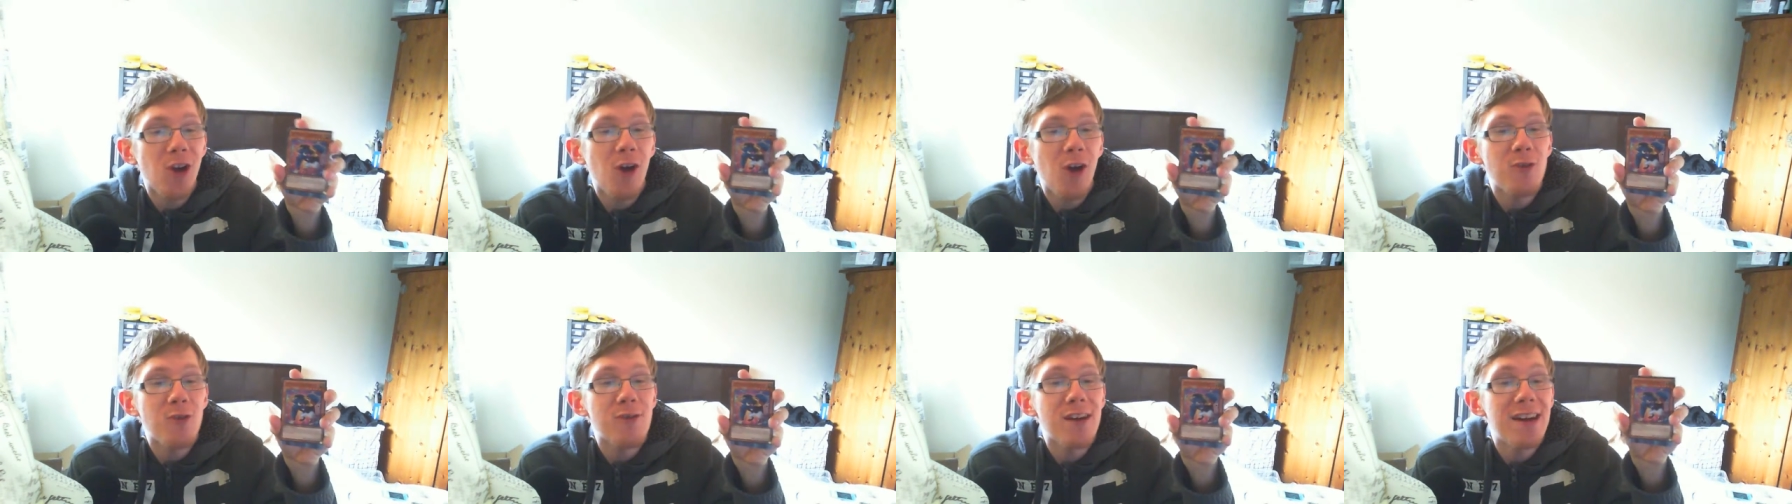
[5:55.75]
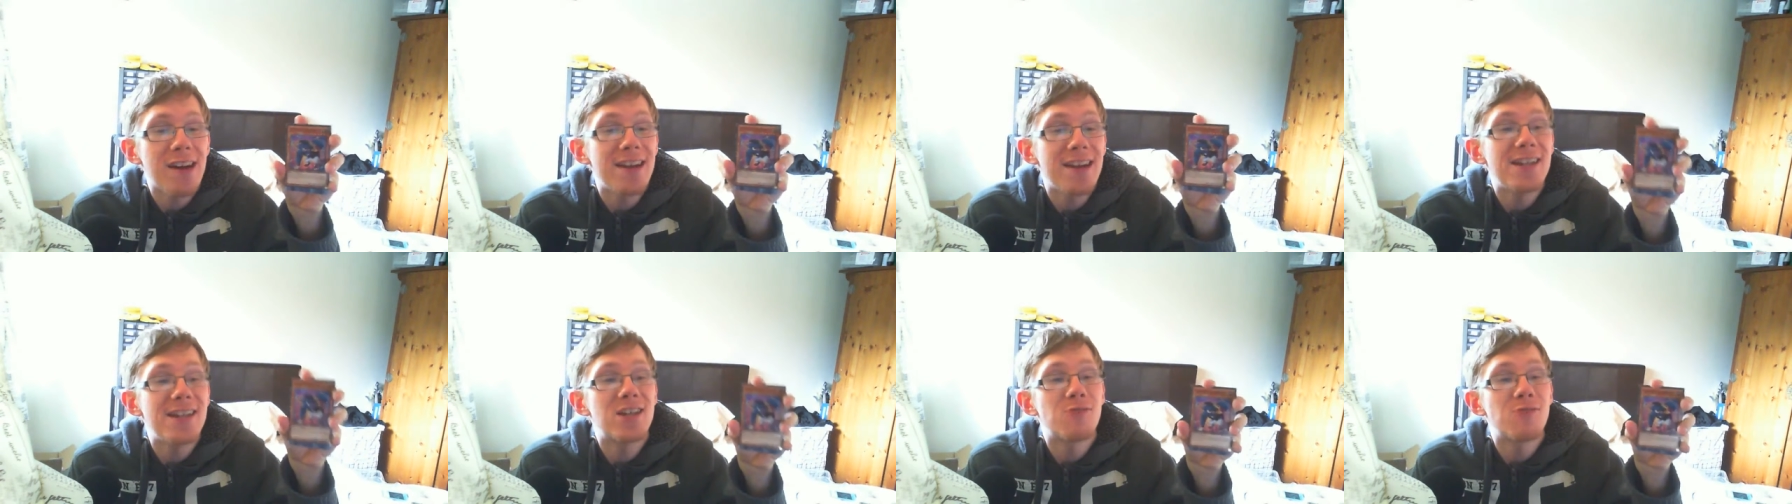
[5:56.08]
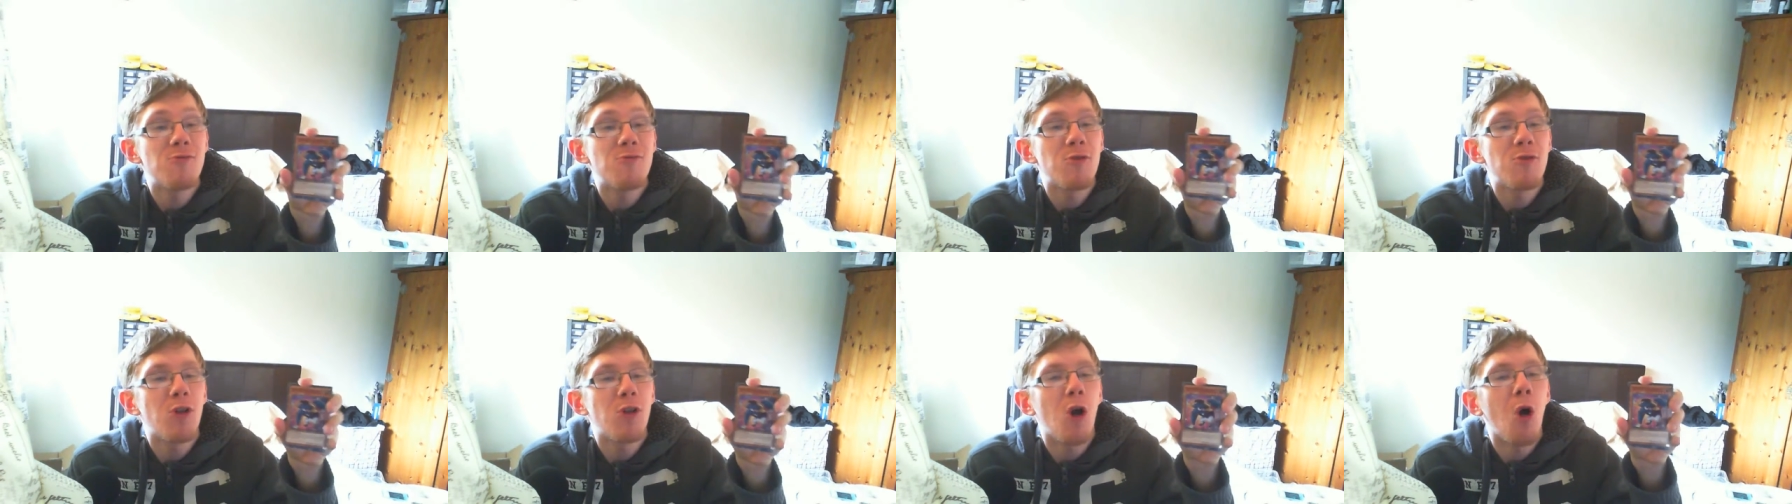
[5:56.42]
are a
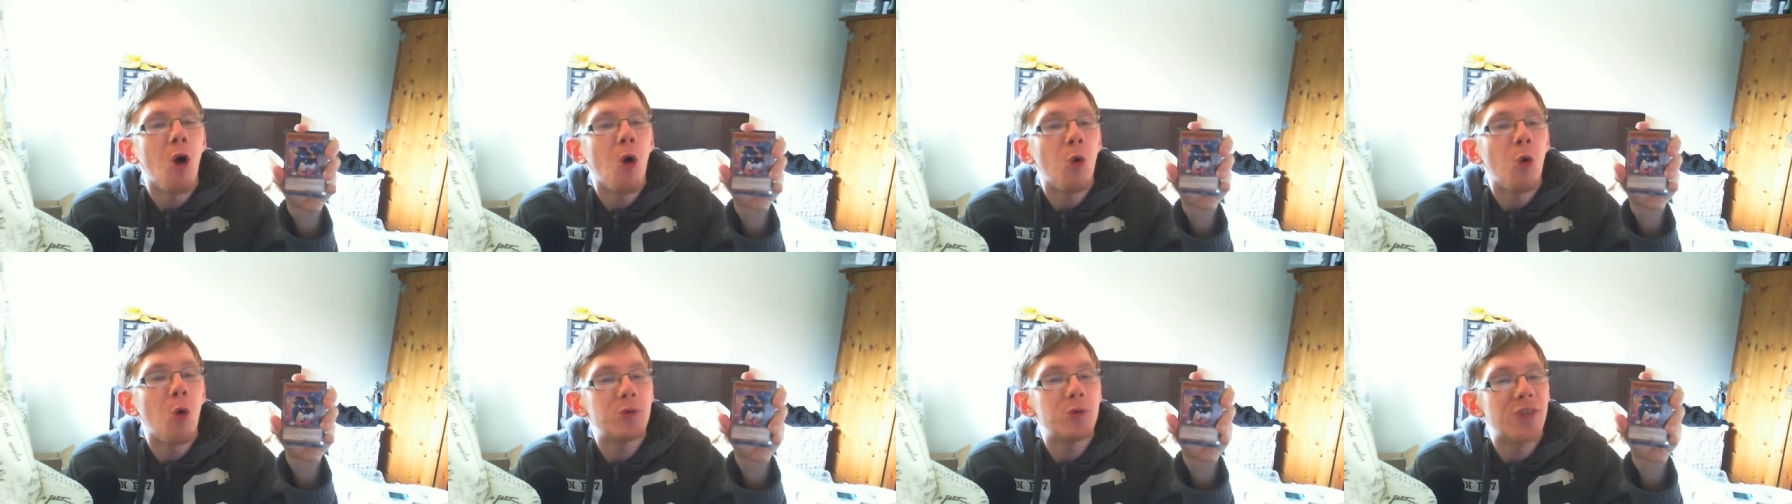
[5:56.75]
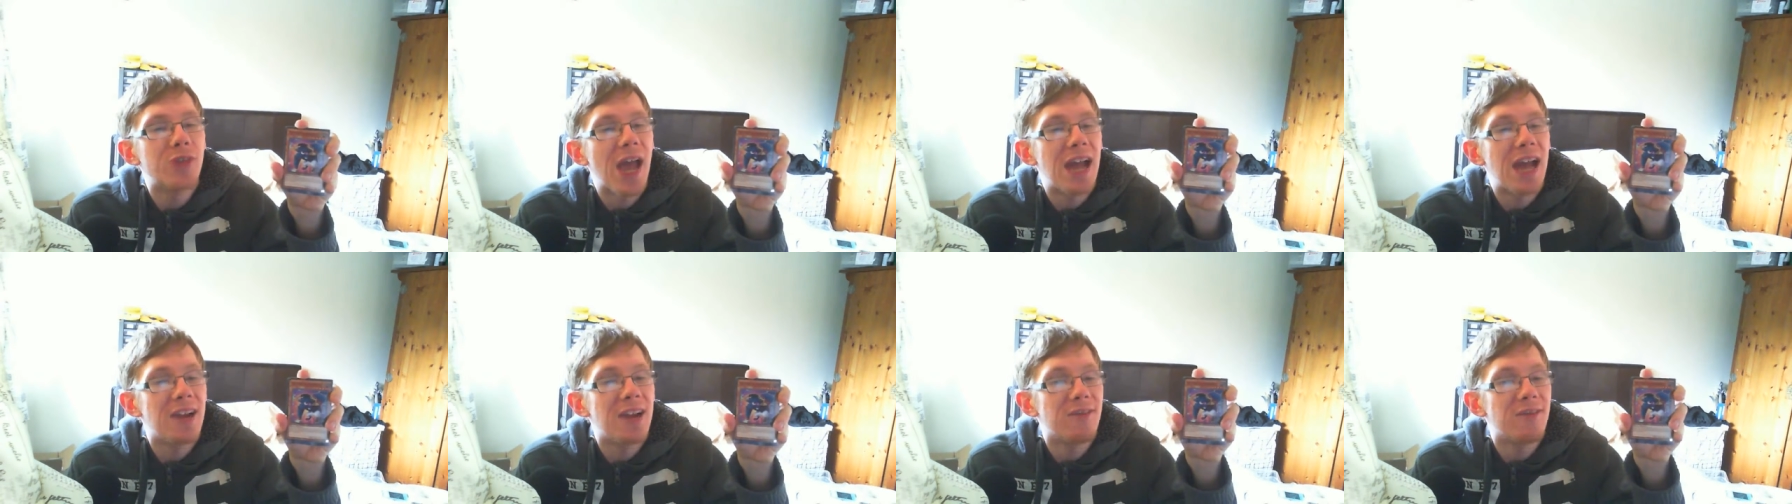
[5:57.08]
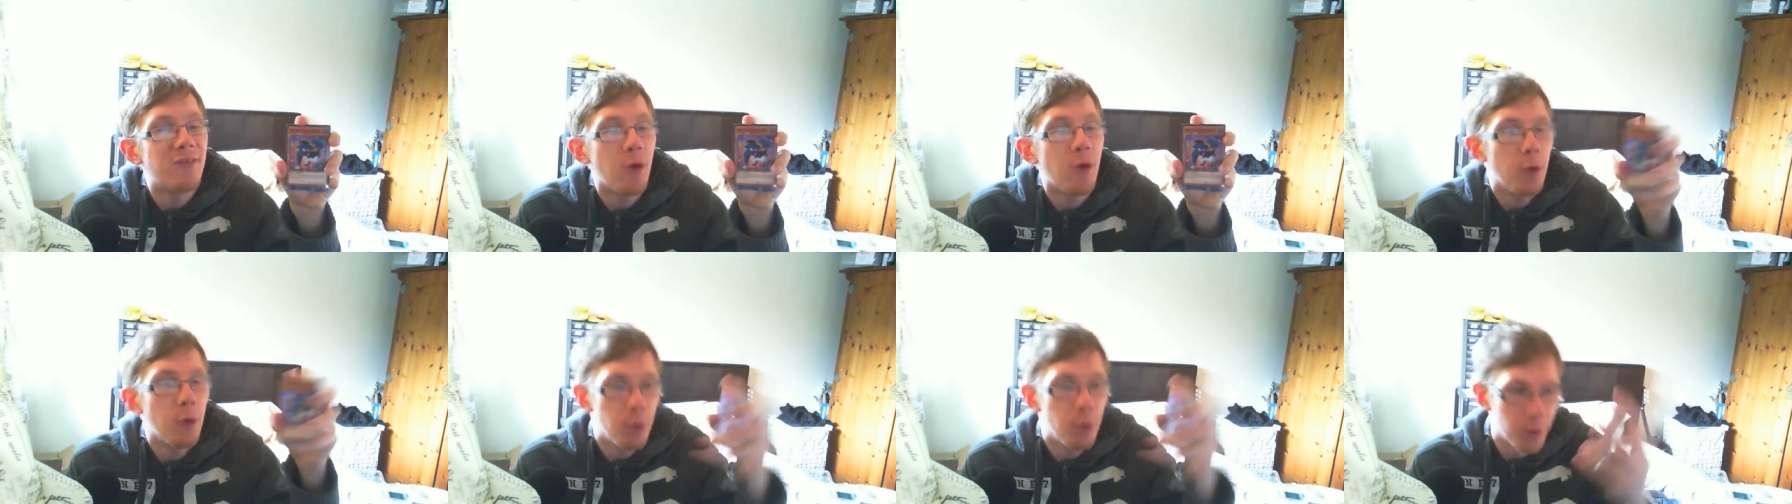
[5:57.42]
literal old
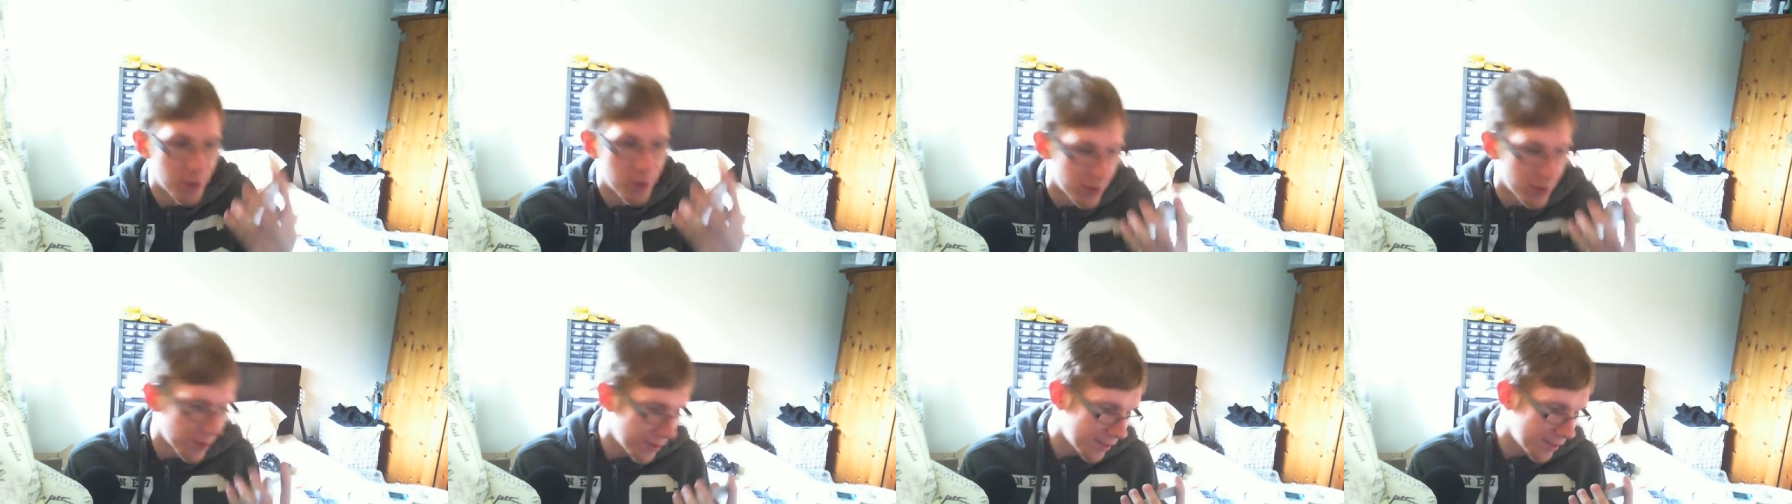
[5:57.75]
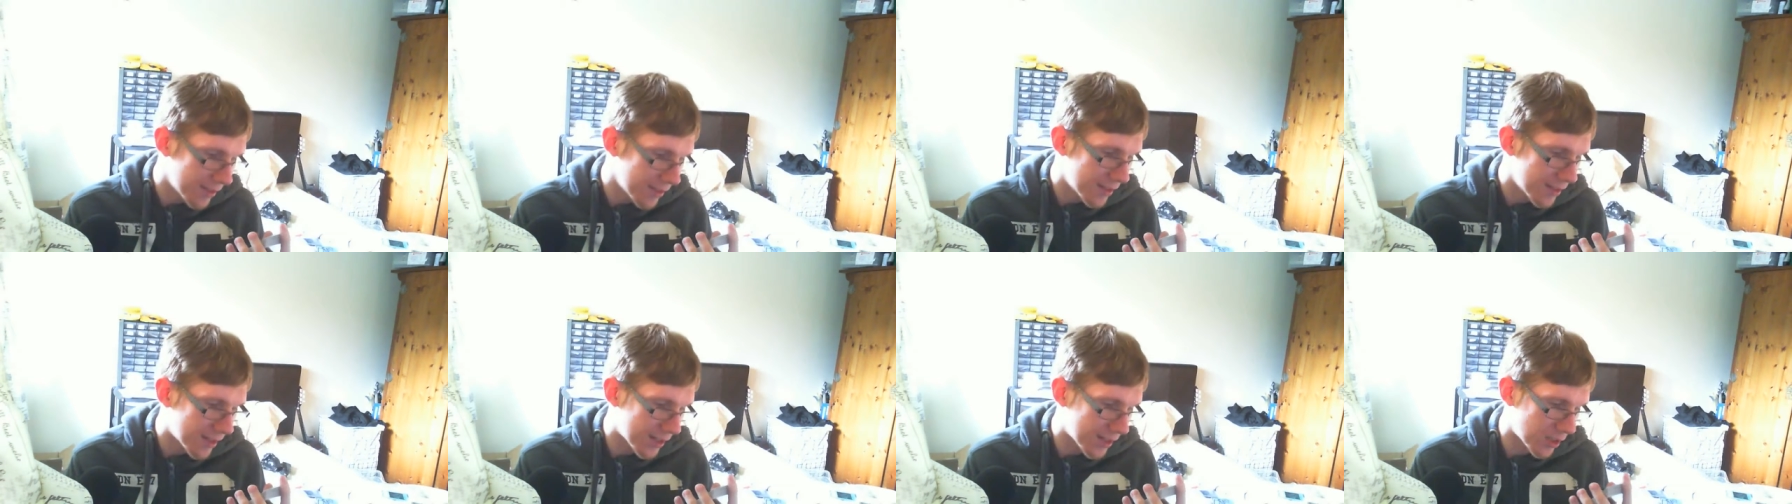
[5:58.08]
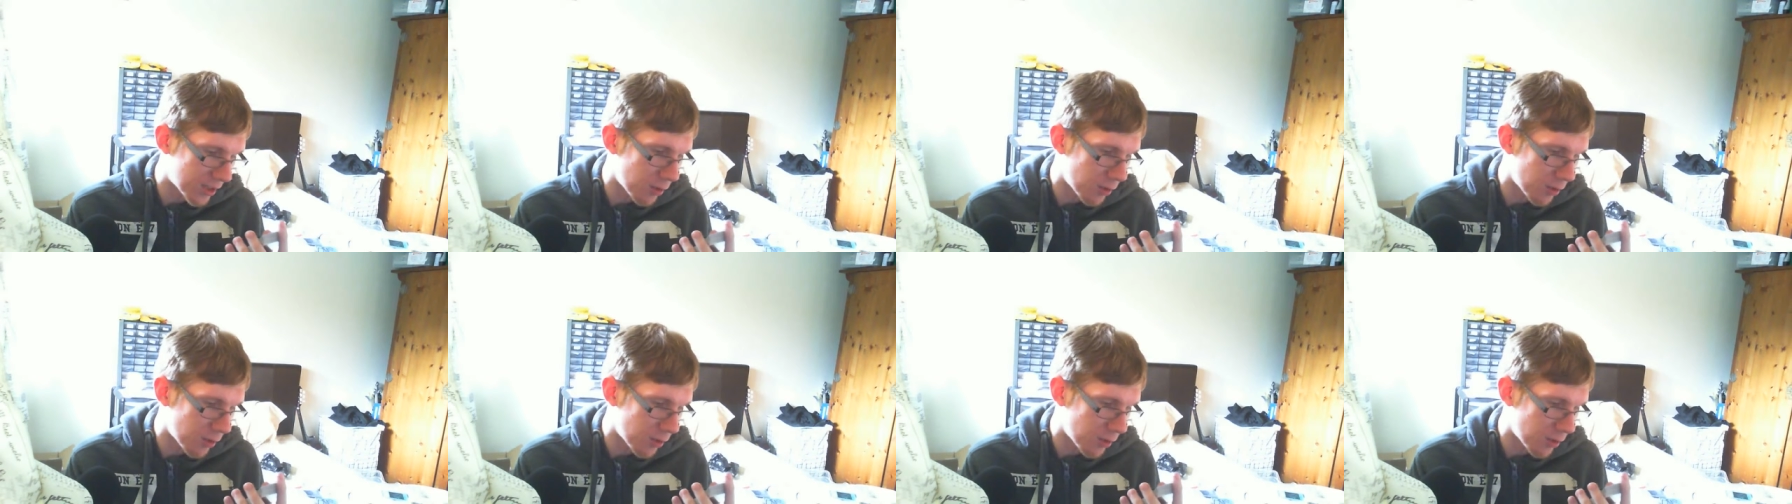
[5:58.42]
telephone, like an